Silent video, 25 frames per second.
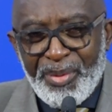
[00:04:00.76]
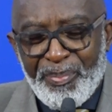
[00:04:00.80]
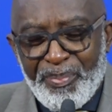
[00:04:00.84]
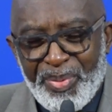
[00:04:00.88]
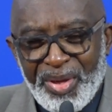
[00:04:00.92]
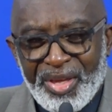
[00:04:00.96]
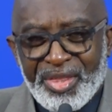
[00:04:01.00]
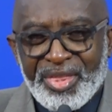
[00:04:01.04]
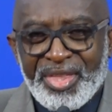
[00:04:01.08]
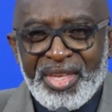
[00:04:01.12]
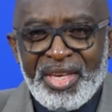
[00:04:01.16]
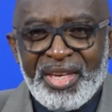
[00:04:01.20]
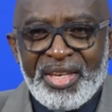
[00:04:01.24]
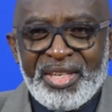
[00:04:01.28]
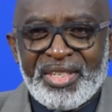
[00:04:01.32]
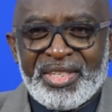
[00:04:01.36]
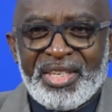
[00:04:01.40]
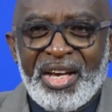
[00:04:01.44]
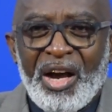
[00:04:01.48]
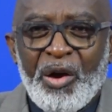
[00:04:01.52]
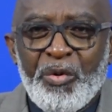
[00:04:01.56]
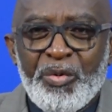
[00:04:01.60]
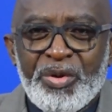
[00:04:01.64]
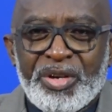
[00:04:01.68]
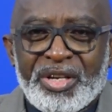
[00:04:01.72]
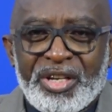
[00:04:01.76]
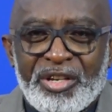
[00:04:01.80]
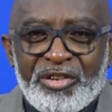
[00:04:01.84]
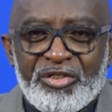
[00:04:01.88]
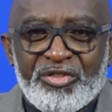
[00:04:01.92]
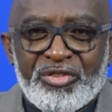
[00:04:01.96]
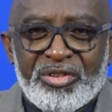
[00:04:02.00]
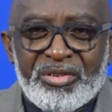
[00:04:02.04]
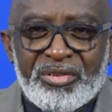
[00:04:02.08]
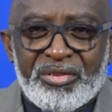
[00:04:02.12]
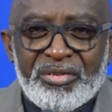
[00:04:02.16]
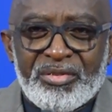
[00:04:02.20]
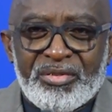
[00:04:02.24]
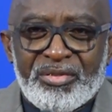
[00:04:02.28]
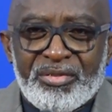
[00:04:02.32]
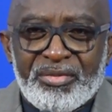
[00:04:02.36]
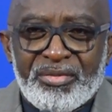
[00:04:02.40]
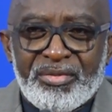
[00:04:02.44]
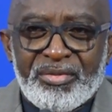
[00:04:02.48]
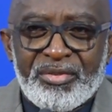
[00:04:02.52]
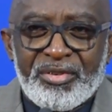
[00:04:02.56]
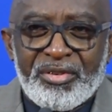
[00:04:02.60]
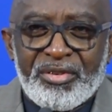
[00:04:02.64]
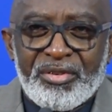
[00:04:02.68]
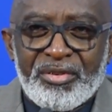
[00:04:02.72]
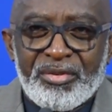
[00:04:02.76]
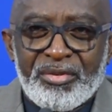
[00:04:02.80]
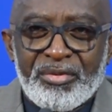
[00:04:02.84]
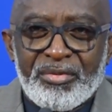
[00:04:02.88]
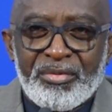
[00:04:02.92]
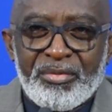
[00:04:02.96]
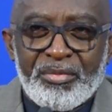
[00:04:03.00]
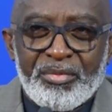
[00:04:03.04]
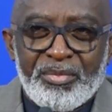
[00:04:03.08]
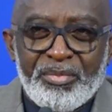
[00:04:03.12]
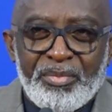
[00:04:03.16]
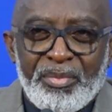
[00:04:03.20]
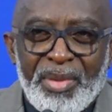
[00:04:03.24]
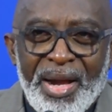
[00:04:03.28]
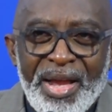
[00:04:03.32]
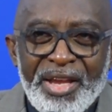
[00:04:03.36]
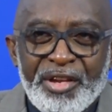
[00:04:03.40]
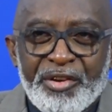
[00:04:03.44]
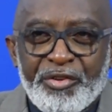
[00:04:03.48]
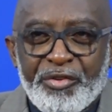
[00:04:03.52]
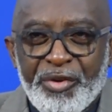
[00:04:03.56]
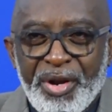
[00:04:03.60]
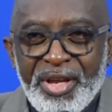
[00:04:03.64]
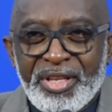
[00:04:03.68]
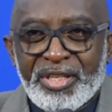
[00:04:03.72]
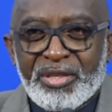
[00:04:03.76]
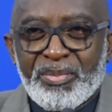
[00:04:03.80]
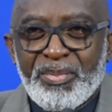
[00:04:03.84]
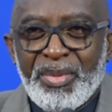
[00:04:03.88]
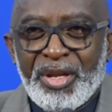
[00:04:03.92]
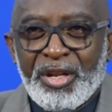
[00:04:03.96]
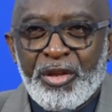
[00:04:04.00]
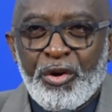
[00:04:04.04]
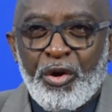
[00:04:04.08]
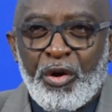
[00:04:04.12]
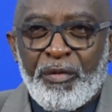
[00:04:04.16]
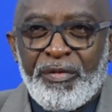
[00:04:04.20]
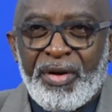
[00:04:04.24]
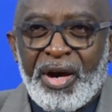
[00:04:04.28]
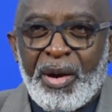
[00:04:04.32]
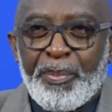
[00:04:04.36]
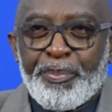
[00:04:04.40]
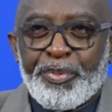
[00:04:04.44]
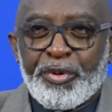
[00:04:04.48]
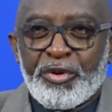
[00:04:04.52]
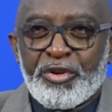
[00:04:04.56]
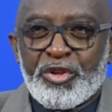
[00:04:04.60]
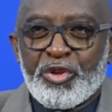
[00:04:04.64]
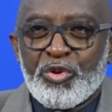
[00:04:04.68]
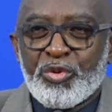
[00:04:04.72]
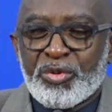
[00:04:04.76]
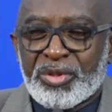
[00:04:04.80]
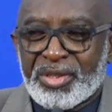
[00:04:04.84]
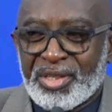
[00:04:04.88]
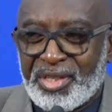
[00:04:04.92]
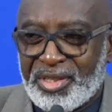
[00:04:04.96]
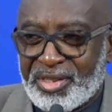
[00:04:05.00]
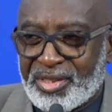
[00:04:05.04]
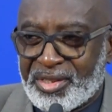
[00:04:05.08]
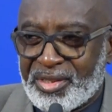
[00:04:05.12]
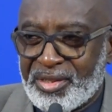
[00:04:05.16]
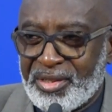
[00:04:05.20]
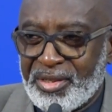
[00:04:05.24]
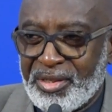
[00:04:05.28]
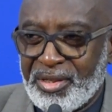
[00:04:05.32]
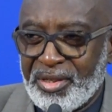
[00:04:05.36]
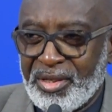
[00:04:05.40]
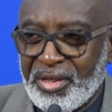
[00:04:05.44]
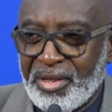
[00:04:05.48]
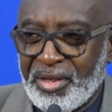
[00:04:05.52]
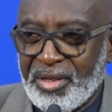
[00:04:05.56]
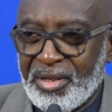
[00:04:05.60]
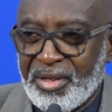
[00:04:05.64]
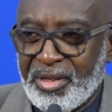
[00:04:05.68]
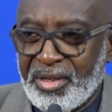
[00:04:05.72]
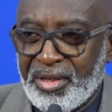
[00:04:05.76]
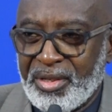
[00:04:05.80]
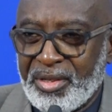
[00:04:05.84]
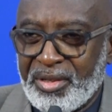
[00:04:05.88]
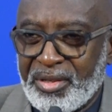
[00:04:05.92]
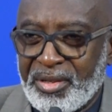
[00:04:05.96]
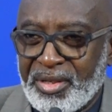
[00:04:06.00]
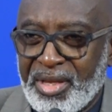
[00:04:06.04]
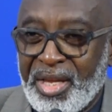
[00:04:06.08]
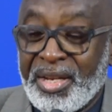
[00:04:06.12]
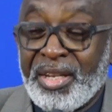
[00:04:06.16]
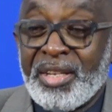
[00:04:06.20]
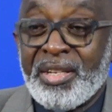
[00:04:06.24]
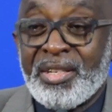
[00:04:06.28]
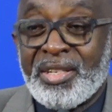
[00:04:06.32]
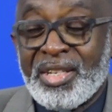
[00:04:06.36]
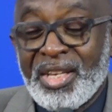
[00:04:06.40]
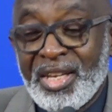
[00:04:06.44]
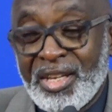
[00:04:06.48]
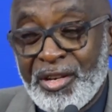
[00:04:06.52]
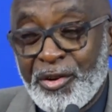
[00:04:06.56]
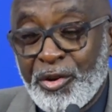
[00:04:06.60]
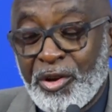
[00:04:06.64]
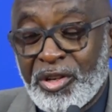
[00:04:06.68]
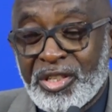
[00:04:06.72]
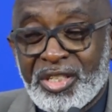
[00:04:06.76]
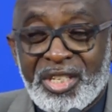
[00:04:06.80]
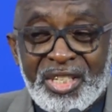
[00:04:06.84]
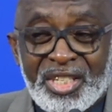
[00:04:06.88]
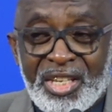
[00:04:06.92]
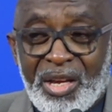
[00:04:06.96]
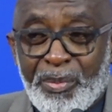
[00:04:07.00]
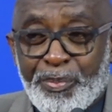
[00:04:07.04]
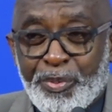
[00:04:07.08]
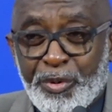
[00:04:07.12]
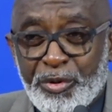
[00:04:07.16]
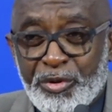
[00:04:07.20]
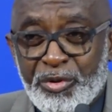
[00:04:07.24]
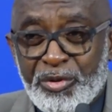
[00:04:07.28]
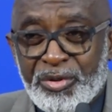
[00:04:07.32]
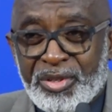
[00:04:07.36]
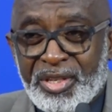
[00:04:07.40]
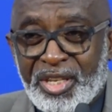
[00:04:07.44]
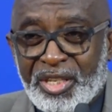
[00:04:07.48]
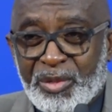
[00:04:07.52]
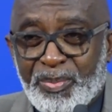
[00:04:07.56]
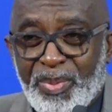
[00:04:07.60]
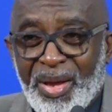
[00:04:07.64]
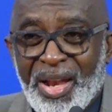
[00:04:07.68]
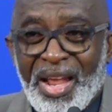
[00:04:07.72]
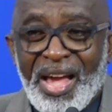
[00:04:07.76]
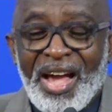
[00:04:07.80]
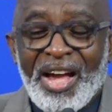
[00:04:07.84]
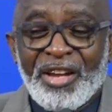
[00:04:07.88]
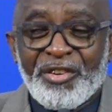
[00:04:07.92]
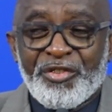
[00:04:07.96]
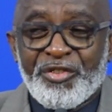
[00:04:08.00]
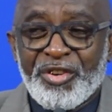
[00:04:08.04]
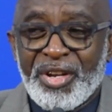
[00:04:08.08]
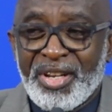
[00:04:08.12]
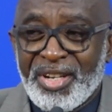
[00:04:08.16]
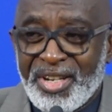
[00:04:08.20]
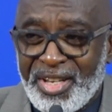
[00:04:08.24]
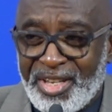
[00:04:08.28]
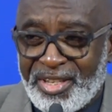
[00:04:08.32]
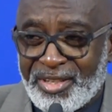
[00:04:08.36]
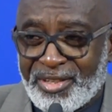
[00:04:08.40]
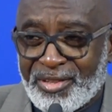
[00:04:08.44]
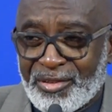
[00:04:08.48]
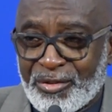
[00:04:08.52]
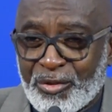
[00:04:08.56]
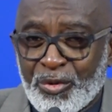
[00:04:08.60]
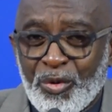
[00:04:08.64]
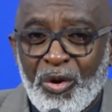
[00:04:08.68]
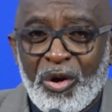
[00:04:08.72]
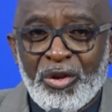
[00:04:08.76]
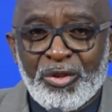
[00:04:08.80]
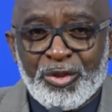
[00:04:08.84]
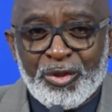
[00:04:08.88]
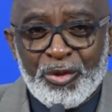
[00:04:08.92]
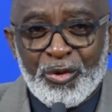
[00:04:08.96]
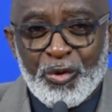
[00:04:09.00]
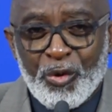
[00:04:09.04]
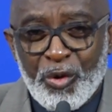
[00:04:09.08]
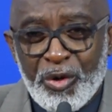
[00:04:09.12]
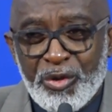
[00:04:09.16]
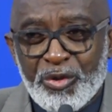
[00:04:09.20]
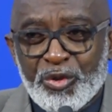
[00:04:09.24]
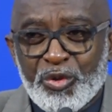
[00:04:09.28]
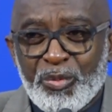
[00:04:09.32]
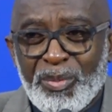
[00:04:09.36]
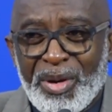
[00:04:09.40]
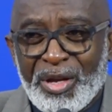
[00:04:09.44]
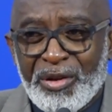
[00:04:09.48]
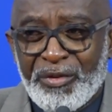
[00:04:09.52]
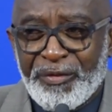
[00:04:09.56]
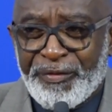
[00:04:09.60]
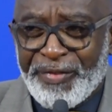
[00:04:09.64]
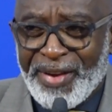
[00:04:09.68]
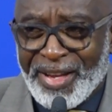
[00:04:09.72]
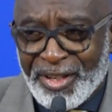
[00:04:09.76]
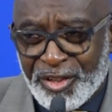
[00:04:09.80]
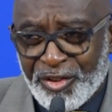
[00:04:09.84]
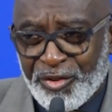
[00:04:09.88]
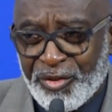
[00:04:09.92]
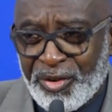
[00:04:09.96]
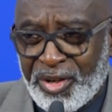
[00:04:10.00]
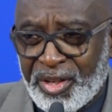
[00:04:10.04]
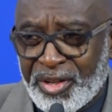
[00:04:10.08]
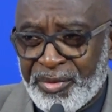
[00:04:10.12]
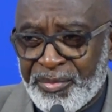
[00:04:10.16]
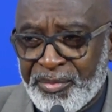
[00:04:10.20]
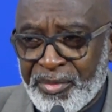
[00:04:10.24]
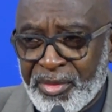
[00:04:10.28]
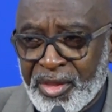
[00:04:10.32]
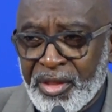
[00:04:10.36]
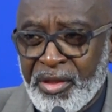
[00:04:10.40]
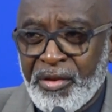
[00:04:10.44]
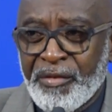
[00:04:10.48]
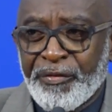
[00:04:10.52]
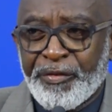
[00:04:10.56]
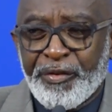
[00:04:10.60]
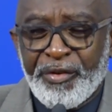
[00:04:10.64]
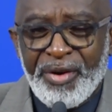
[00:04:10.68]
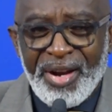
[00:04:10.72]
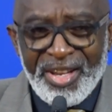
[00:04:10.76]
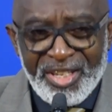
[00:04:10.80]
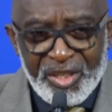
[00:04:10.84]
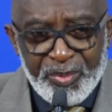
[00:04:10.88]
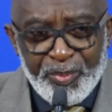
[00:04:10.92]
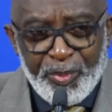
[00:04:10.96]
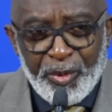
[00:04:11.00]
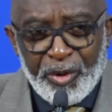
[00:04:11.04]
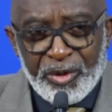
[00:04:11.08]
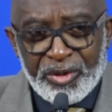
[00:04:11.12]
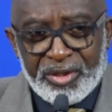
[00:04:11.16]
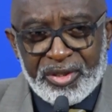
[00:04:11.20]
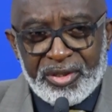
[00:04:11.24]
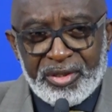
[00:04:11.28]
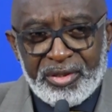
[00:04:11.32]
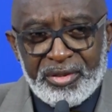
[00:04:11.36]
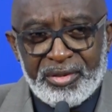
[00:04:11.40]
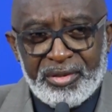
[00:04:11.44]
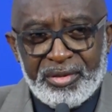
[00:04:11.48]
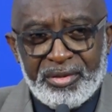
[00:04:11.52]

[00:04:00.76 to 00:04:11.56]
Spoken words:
big thing is how we can migrate many of our producers, and indeed, not just our producers, but our traders, to also go into manufacturing for export.